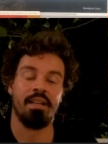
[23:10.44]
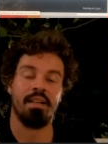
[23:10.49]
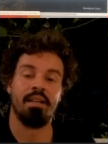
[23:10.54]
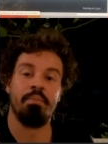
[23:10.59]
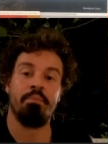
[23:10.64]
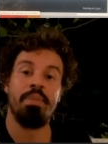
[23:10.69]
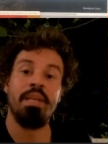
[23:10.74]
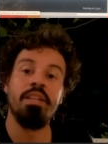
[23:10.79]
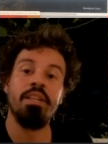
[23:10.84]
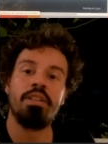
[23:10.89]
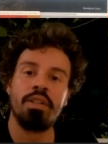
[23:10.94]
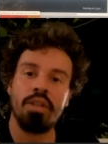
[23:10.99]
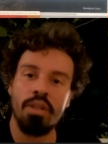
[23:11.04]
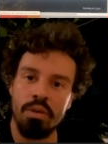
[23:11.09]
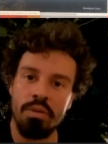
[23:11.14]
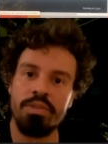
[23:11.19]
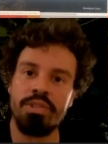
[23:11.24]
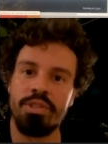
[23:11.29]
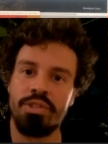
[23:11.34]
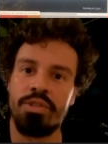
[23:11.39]
being
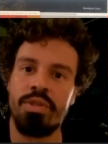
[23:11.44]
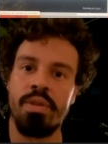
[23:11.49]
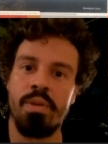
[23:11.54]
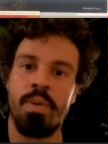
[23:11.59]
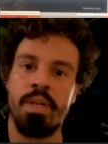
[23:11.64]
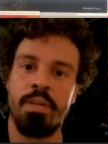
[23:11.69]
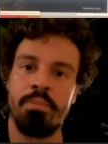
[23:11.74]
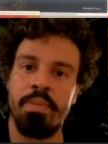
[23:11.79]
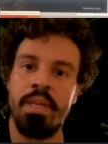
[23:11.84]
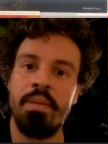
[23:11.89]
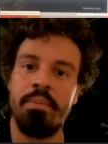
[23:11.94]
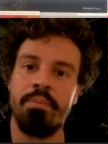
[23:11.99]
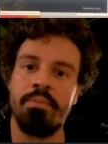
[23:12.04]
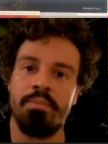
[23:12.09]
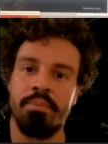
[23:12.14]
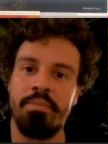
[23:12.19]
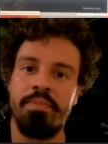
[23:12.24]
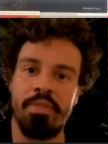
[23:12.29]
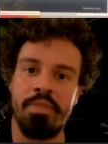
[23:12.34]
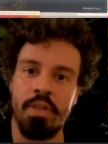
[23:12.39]
closer to the one being
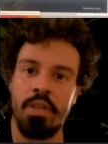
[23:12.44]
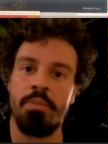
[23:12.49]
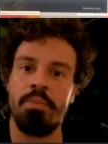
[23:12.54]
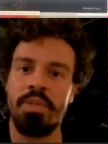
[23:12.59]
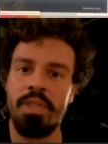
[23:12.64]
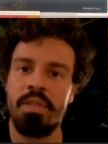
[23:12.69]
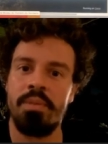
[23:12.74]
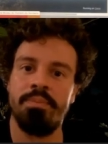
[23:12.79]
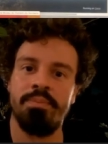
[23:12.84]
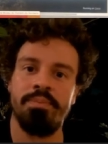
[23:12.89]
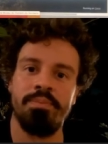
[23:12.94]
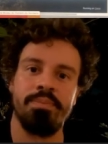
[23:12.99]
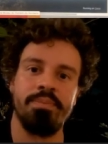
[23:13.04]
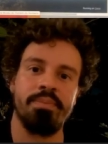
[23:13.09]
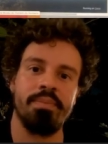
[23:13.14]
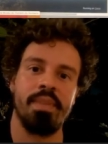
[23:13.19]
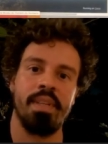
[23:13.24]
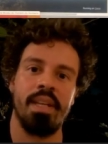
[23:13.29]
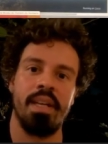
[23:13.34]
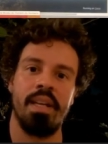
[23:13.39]
filmed,
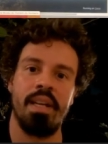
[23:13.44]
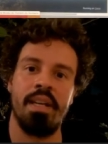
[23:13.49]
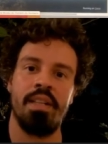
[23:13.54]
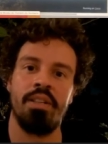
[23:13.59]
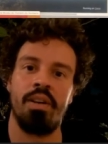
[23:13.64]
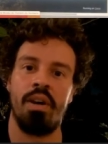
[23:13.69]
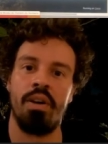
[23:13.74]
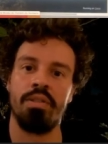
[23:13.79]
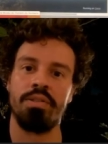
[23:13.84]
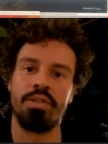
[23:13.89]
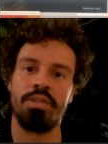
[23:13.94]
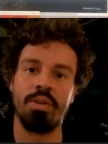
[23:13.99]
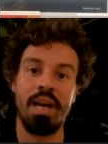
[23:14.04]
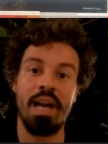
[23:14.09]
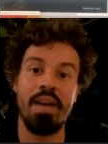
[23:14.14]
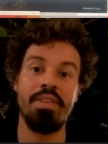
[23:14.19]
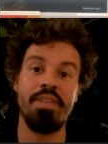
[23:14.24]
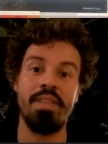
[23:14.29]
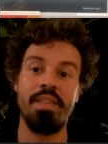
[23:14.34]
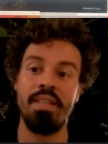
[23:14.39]
mm-hmm. and also
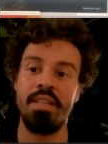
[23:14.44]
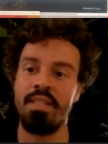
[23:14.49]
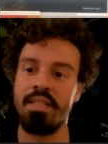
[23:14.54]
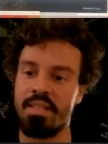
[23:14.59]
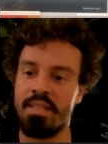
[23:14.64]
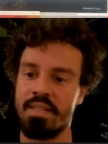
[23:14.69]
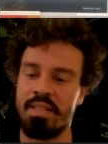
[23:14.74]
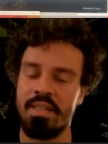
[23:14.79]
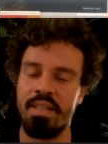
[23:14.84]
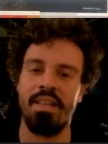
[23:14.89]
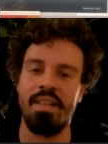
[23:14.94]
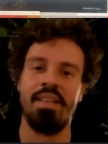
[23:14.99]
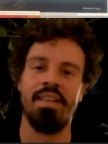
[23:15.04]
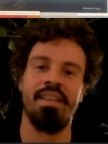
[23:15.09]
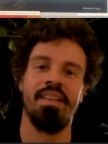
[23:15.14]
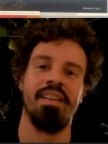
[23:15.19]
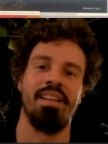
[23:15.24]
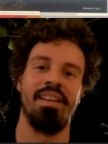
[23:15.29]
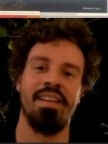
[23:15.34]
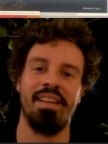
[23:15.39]
having these
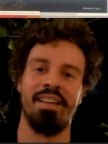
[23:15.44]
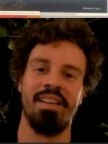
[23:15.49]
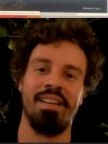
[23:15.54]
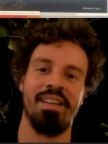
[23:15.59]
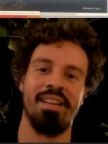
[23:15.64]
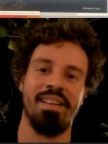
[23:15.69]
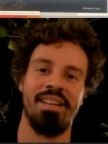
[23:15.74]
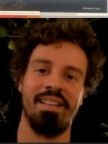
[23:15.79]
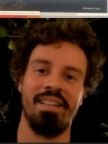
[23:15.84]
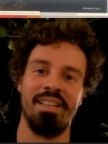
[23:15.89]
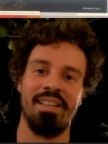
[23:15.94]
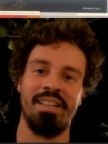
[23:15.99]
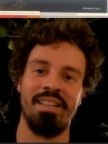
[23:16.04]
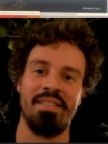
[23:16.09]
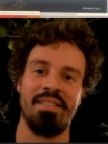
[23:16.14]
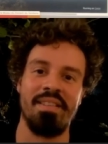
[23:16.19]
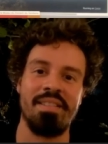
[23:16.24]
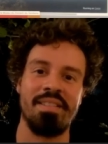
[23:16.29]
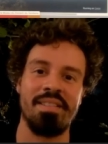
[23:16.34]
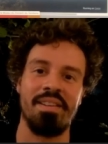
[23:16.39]

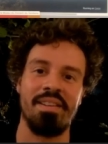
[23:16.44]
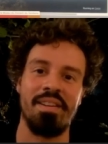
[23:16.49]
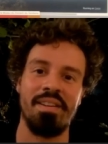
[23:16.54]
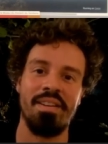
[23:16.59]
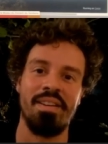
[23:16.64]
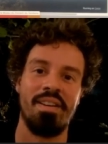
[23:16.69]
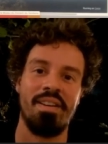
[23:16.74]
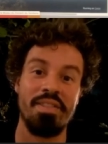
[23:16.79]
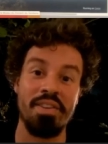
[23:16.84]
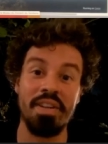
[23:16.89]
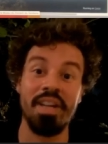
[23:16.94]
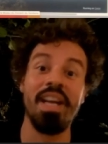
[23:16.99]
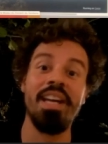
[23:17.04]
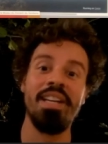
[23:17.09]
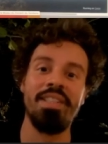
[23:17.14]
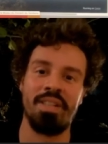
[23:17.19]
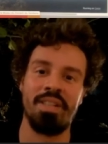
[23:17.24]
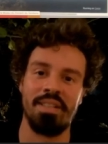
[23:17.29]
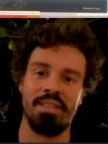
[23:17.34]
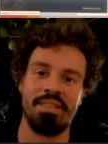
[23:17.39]
this other
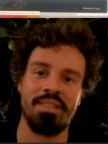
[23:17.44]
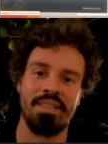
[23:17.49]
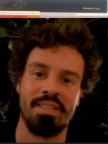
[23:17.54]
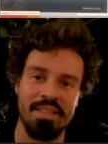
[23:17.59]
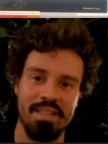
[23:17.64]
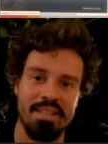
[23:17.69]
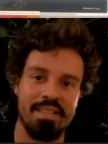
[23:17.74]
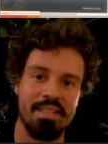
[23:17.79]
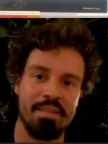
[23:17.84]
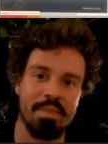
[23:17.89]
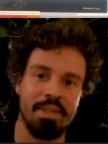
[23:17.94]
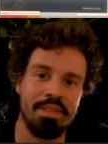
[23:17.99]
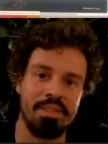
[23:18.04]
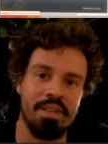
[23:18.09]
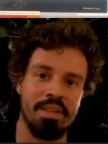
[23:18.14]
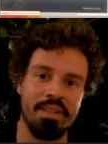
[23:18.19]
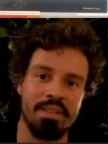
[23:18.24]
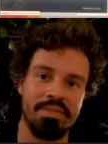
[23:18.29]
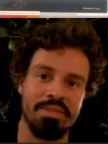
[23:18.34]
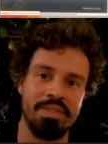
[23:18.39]
agent, the
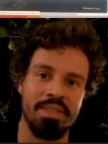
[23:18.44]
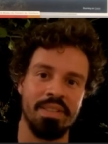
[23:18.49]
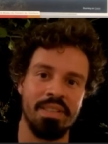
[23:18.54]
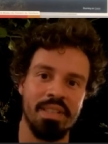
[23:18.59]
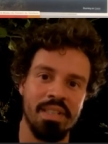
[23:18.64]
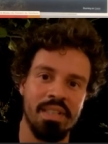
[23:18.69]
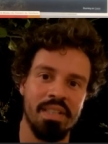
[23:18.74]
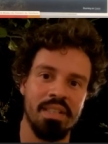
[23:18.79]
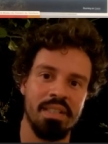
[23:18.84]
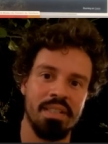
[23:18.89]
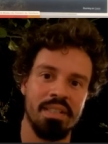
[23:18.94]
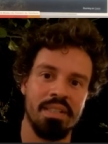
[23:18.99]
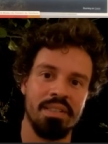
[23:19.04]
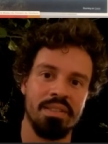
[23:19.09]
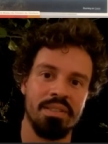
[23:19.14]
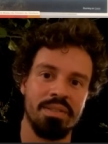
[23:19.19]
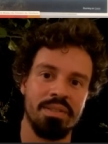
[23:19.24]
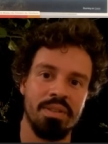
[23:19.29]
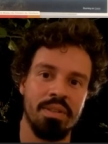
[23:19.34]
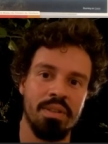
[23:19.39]
cinematographer.
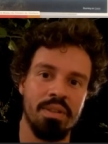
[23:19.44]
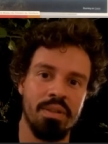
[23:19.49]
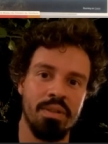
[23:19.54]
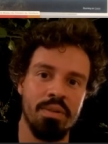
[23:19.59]
So